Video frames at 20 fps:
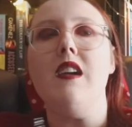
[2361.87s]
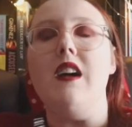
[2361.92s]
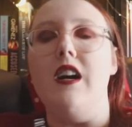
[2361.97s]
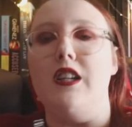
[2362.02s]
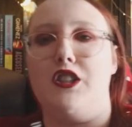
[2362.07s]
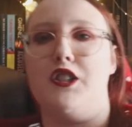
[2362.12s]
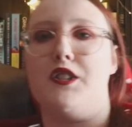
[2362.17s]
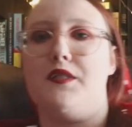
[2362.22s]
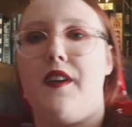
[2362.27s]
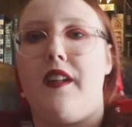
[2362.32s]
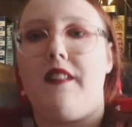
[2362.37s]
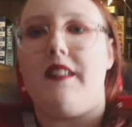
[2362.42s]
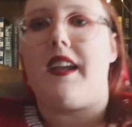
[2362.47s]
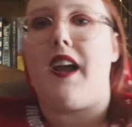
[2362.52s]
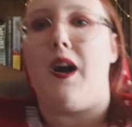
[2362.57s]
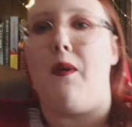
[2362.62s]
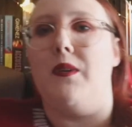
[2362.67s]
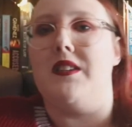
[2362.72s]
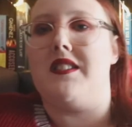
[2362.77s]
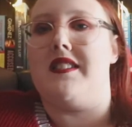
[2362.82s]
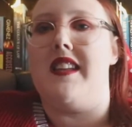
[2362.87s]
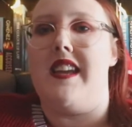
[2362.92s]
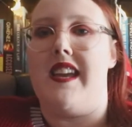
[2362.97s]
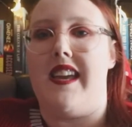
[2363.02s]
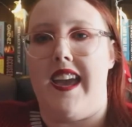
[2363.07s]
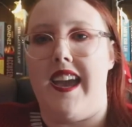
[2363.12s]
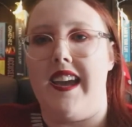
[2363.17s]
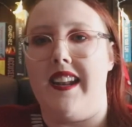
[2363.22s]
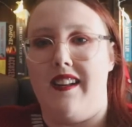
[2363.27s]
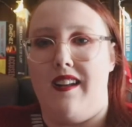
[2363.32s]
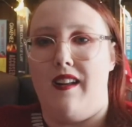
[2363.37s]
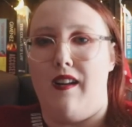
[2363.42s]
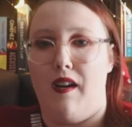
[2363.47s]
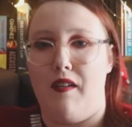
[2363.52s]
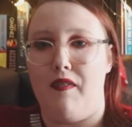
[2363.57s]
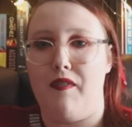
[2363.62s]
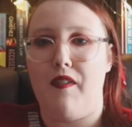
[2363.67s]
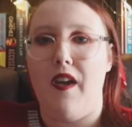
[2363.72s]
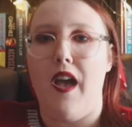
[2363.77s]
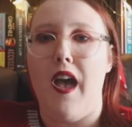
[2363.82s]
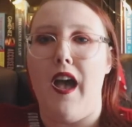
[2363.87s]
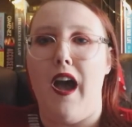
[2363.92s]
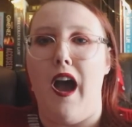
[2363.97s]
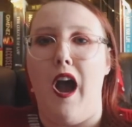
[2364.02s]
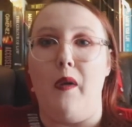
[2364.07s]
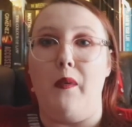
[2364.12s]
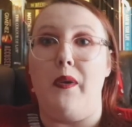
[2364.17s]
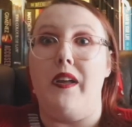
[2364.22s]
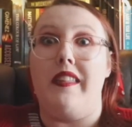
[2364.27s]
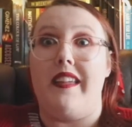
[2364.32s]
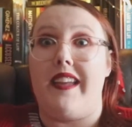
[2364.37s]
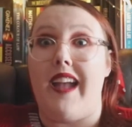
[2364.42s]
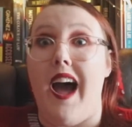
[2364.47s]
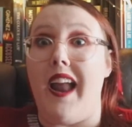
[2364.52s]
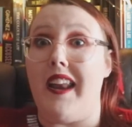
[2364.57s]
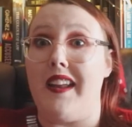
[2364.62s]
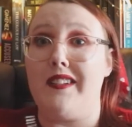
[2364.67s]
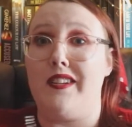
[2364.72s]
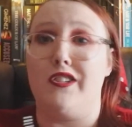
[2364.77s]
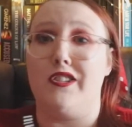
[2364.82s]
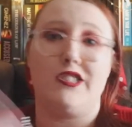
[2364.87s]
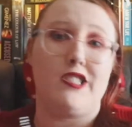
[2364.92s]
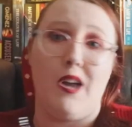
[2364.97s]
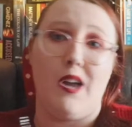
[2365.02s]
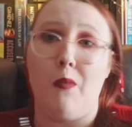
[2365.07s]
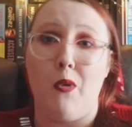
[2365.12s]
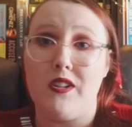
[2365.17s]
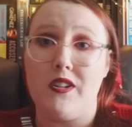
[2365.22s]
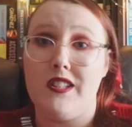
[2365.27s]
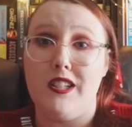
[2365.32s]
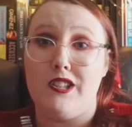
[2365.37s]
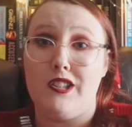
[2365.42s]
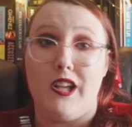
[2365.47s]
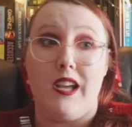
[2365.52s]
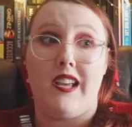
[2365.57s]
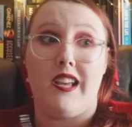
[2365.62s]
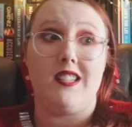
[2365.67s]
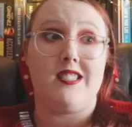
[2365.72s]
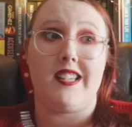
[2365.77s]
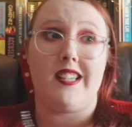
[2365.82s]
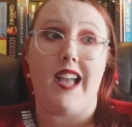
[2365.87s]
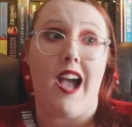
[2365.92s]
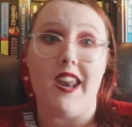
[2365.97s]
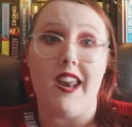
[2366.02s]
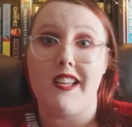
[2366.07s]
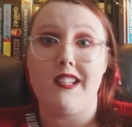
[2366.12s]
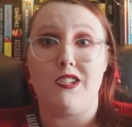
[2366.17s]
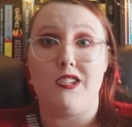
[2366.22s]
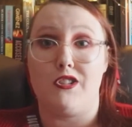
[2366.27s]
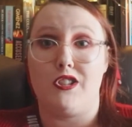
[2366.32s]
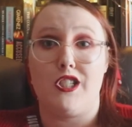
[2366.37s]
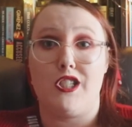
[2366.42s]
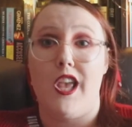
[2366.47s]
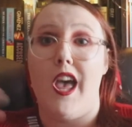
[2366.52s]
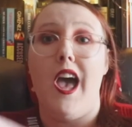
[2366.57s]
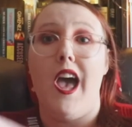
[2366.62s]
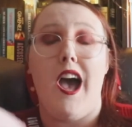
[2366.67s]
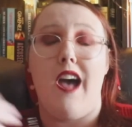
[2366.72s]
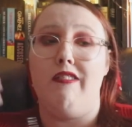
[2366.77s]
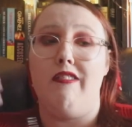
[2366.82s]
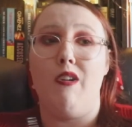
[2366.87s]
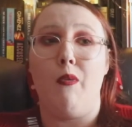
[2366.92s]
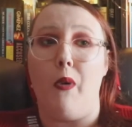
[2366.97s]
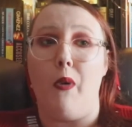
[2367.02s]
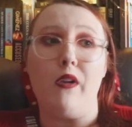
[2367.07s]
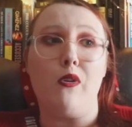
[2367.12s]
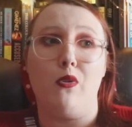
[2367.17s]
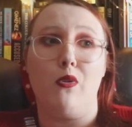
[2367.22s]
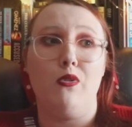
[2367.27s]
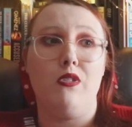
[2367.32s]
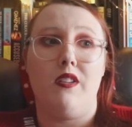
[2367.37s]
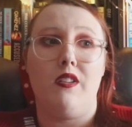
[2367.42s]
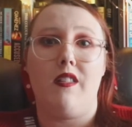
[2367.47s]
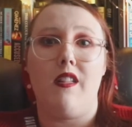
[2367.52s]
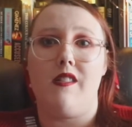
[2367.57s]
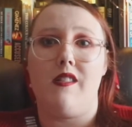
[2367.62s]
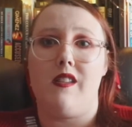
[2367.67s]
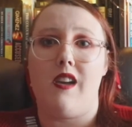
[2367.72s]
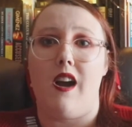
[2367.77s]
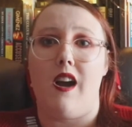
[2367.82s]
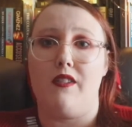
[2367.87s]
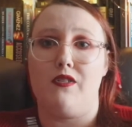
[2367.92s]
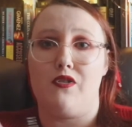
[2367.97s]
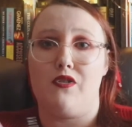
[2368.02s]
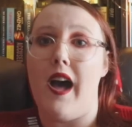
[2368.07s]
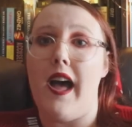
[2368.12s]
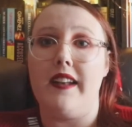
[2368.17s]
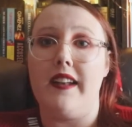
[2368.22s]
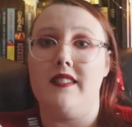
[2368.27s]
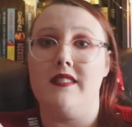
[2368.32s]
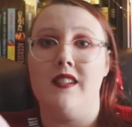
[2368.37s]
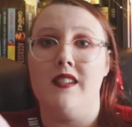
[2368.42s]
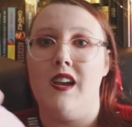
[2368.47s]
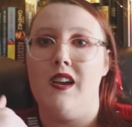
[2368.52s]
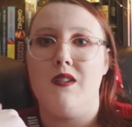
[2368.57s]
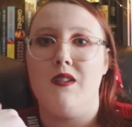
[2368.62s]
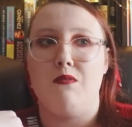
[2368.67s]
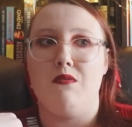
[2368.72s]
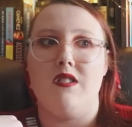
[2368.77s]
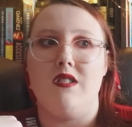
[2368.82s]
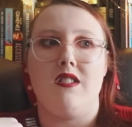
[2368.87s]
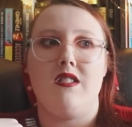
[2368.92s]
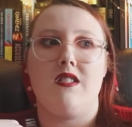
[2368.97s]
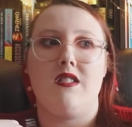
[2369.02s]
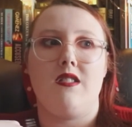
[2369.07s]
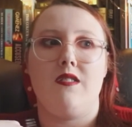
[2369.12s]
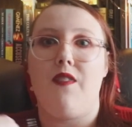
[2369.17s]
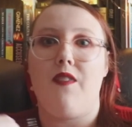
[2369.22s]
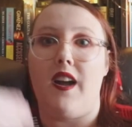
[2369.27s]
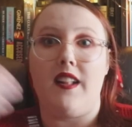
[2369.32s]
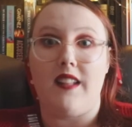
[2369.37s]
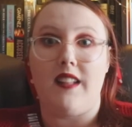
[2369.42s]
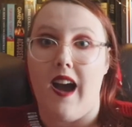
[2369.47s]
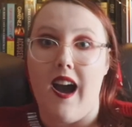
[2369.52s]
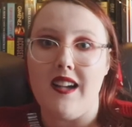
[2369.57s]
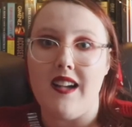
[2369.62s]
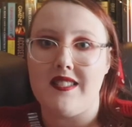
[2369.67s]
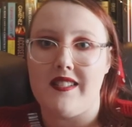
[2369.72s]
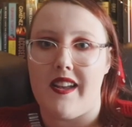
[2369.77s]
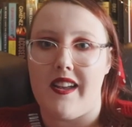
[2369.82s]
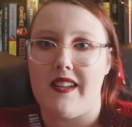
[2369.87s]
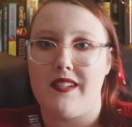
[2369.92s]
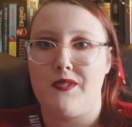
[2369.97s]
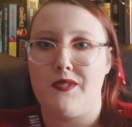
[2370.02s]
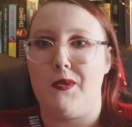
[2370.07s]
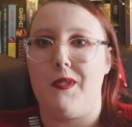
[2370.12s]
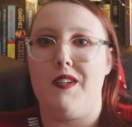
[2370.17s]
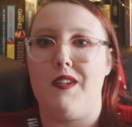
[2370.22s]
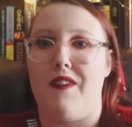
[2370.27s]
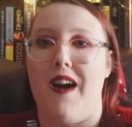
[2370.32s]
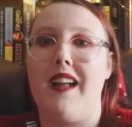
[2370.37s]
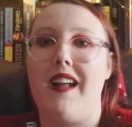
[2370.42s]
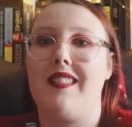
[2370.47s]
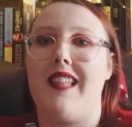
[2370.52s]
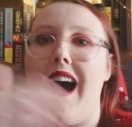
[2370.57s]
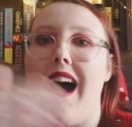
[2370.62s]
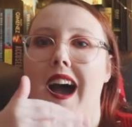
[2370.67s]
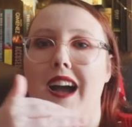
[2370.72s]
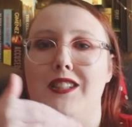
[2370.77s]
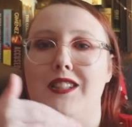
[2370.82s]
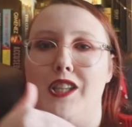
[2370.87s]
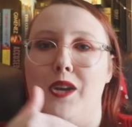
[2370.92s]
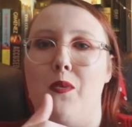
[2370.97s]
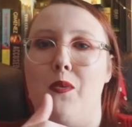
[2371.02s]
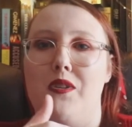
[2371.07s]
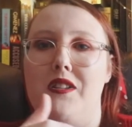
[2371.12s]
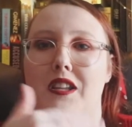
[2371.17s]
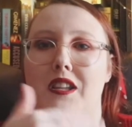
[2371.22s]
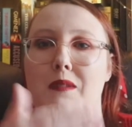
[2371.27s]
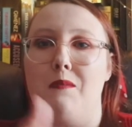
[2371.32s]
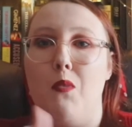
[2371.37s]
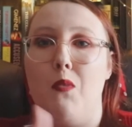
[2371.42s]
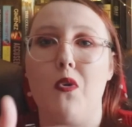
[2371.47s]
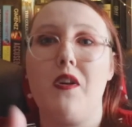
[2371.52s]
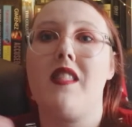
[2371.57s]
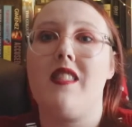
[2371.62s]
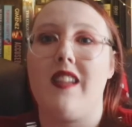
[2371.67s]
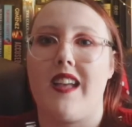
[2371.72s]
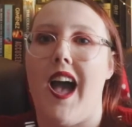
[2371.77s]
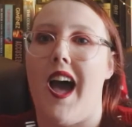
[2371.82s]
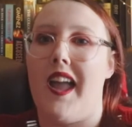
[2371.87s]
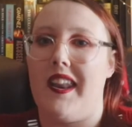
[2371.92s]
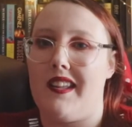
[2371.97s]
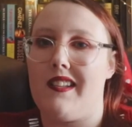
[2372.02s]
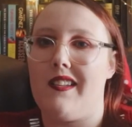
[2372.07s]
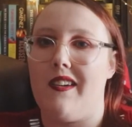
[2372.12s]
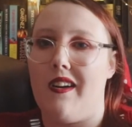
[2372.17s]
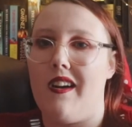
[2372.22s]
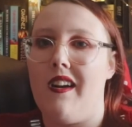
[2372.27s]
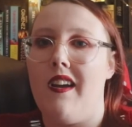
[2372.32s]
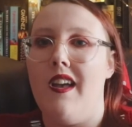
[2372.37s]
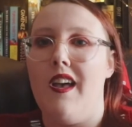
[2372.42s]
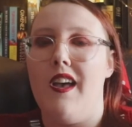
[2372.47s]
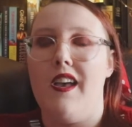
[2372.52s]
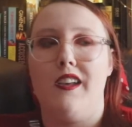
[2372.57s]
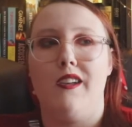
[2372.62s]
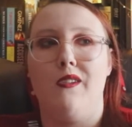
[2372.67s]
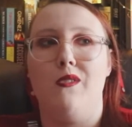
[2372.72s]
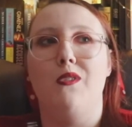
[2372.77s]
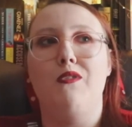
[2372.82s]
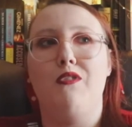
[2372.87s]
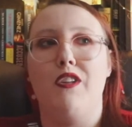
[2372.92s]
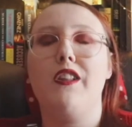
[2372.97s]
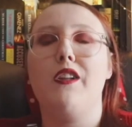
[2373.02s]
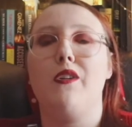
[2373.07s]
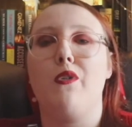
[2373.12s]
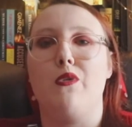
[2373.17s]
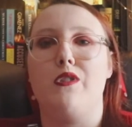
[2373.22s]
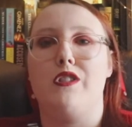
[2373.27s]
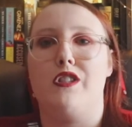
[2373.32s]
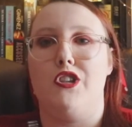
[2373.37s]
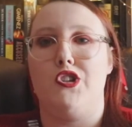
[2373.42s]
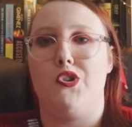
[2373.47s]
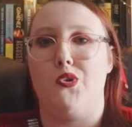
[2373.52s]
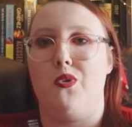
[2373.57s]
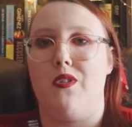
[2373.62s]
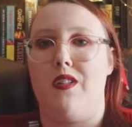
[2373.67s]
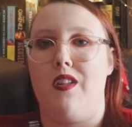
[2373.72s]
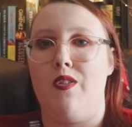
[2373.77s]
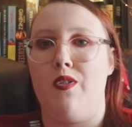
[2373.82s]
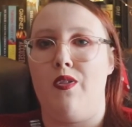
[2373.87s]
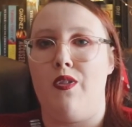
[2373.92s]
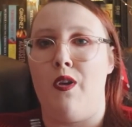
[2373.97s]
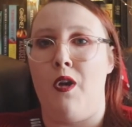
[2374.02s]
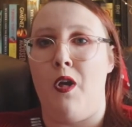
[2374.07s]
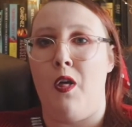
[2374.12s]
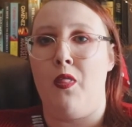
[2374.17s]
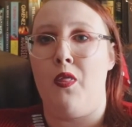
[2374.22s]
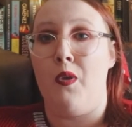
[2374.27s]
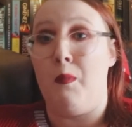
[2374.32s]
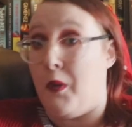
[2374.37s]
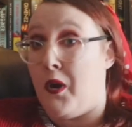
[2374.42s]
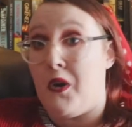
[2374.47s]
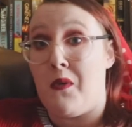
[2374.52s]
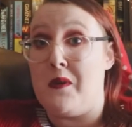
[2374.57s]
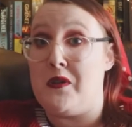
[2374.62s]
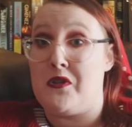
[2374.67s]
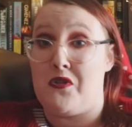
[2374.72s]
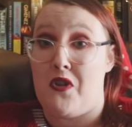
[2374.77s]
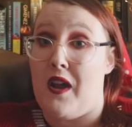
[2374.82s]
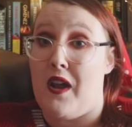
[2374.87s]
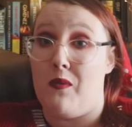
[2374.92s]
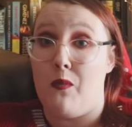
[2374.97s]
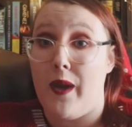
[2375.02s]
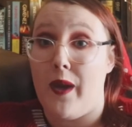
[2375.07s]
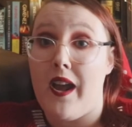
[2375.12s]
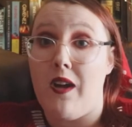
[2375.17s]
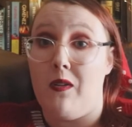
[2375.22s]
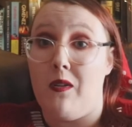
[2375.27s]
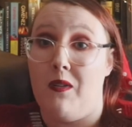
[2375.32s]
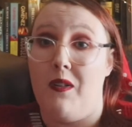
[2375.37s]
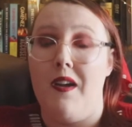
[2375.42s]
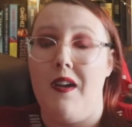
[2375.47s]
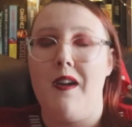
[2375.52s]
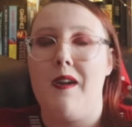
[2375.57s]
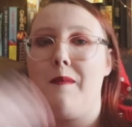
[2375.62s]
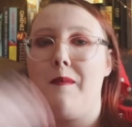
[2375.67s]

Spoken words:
I just felt like I wasn't getting enough out of the characters, and I wanted to because the characters and the world that they had written was fantastic. So the fact that I actually wanted more of the character, you know, it really goes to show that the book was written well.